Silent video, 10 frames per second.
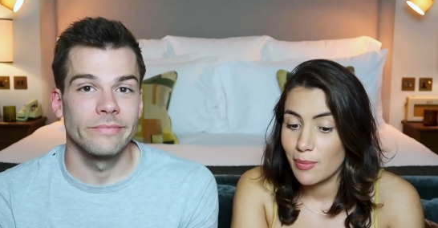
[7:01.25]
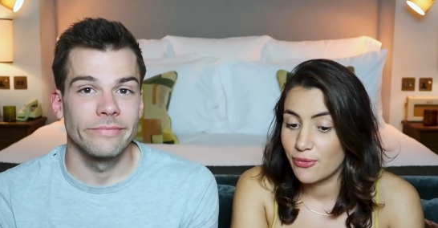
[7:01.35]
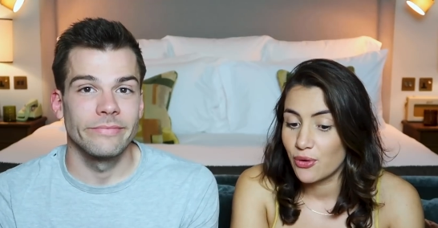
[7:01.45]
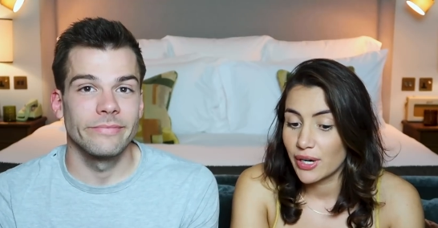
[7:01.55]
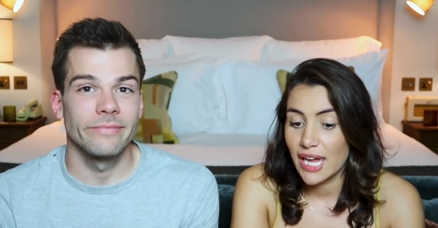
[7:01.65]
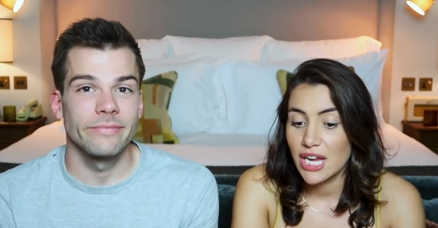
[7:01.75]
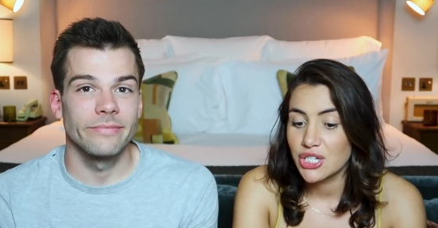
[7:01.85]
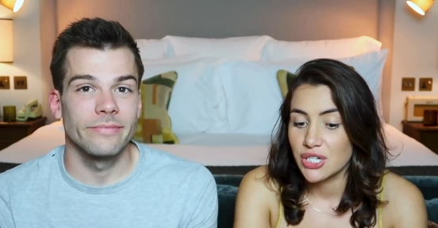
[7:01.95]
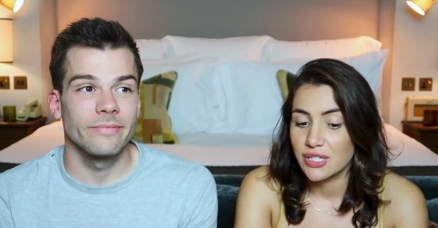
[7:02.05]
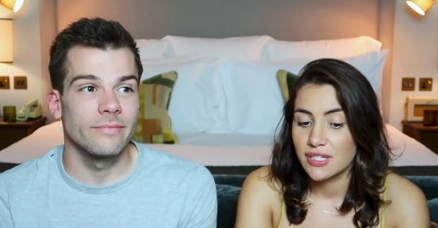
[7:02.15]
Speaker 1: up for
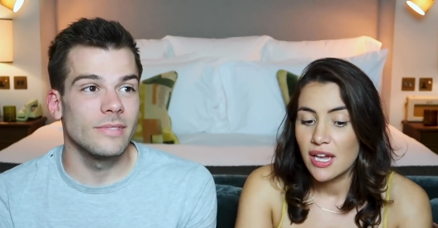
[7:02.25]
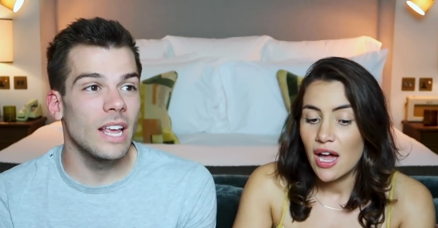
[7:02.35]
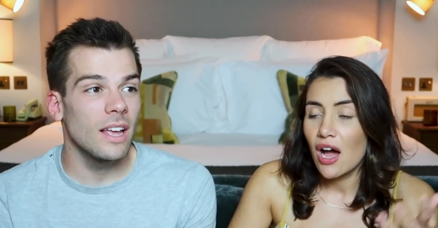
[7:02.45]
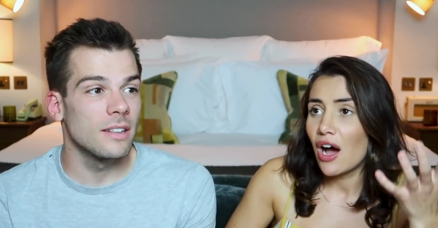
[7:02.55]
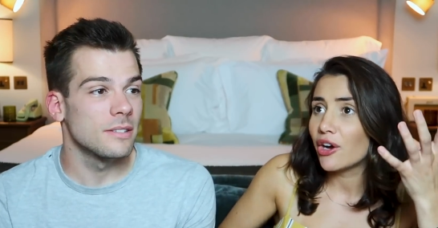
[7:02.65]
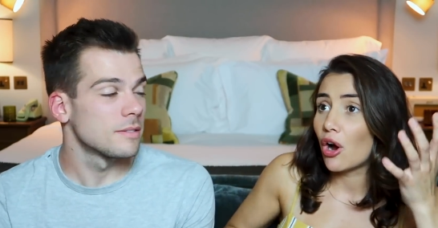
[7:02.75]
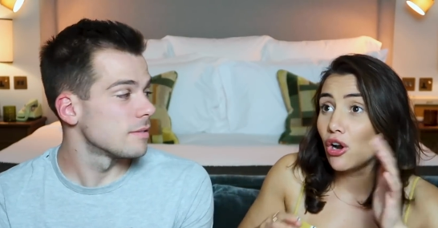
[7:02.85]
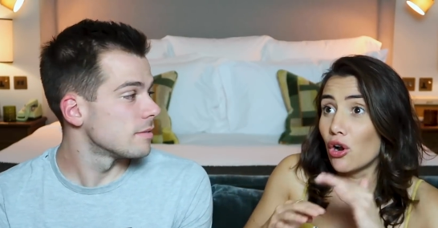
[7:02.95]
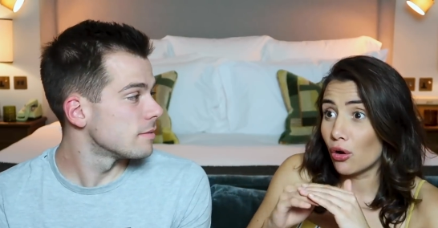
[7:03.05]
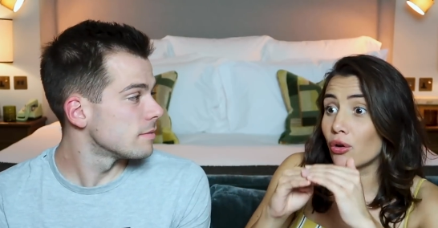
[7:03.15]
occasions. Yeah. I
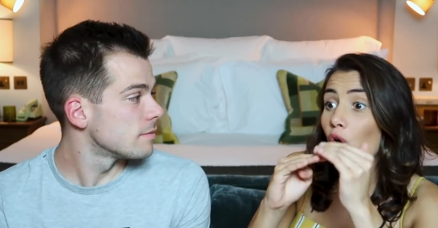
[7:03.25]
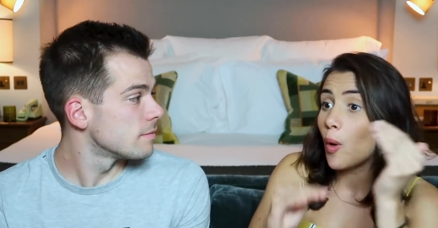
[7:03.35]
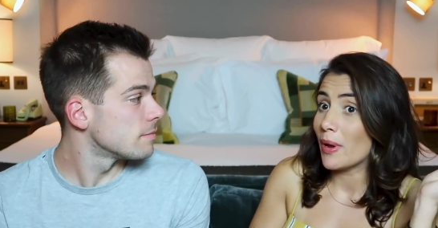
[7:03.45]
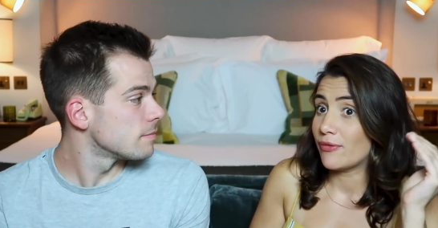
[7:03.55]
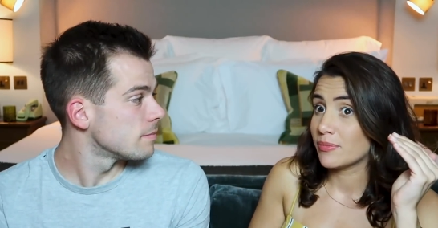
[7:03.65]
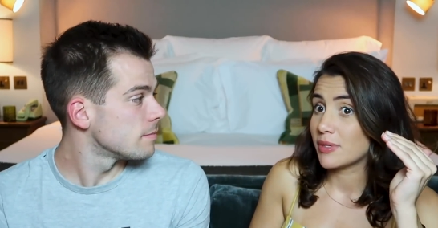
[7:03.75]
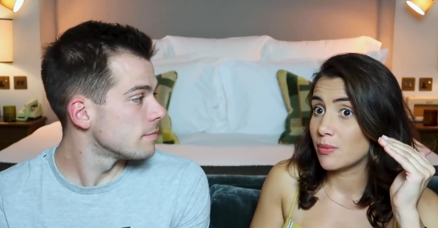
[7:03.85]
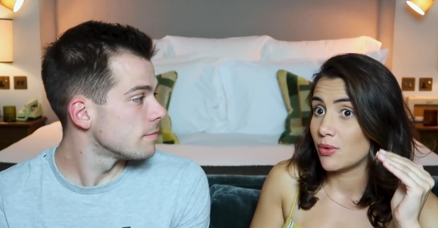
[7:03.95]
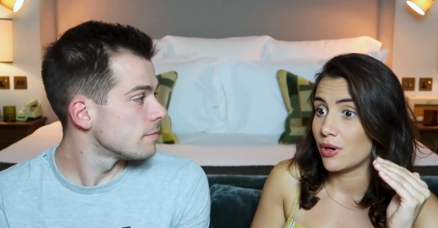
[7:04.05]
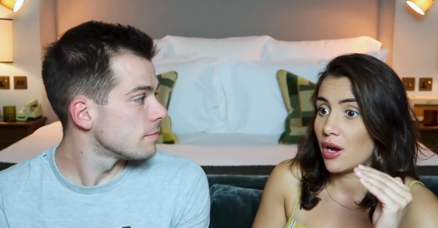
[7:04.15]
got a long comment from
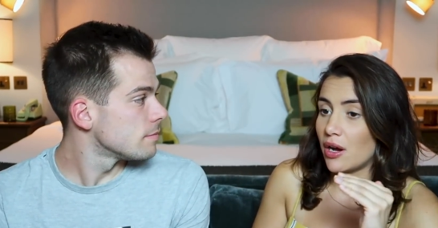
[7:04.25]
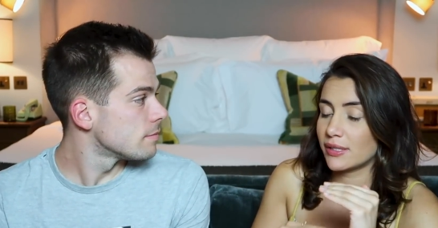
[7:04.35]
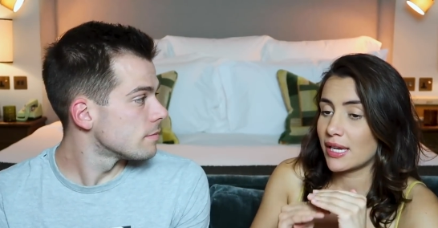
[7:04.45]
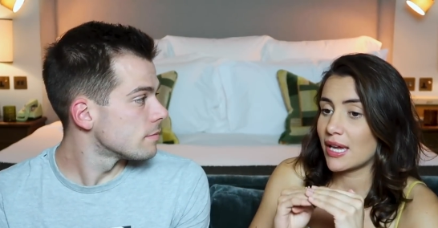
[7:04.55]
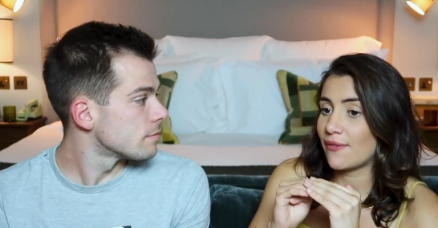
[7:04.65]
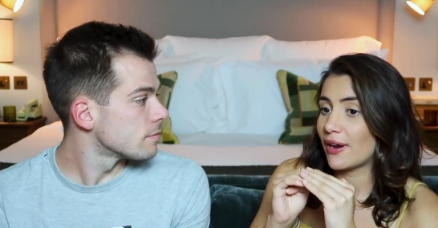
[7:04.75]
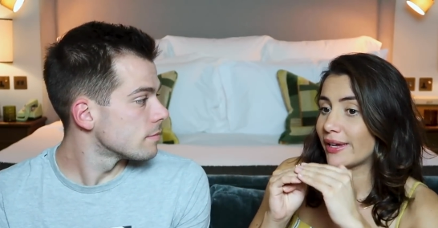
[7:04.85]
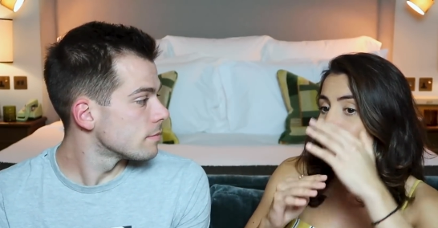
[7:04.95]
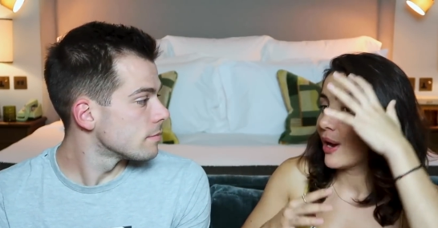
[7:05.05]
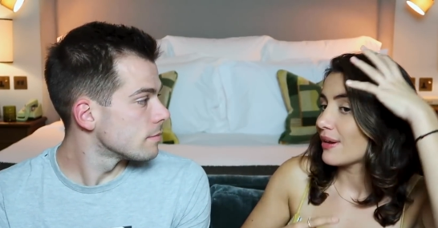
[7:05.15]
someone asking if
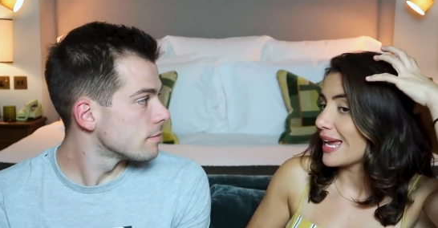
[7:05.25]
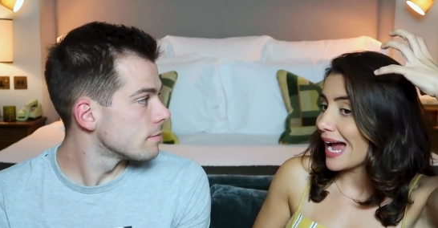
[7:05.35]
like wearing